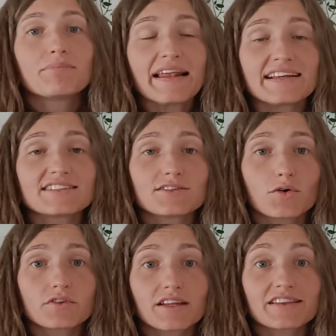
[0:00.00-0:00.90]
Please
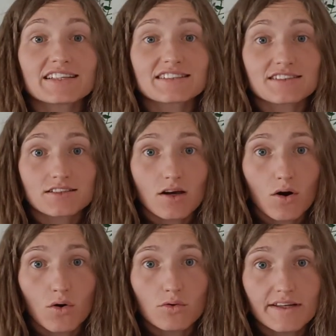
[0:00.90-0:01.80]
note that this is
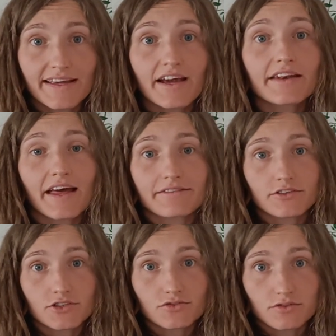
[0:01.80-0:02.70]
only an
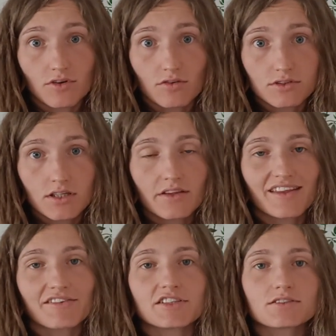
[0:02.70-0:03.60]
average result.
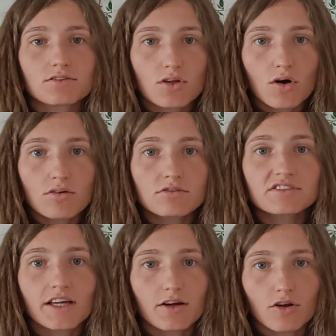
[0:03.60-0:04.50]
There is no
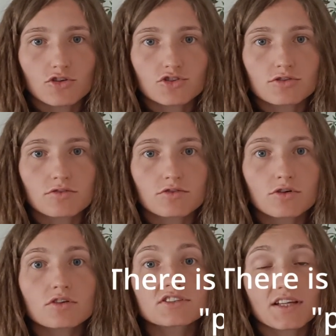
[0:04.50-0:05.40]
psychological
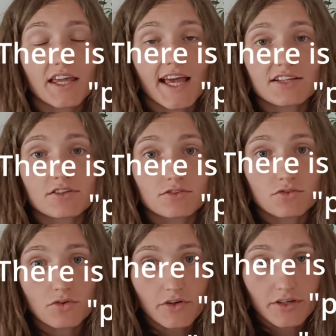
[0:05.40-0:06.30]
nor psychiatric
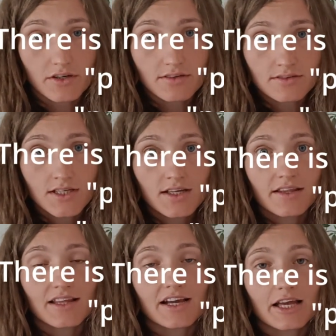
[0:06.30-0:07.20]
disorder
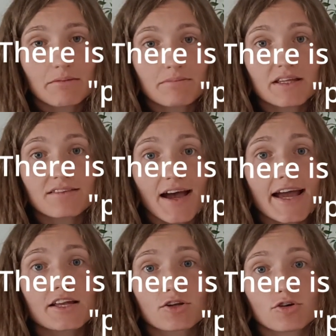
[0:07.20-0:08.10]
that can be
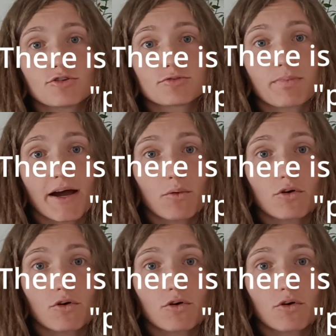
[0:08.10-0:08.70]
diagnosed by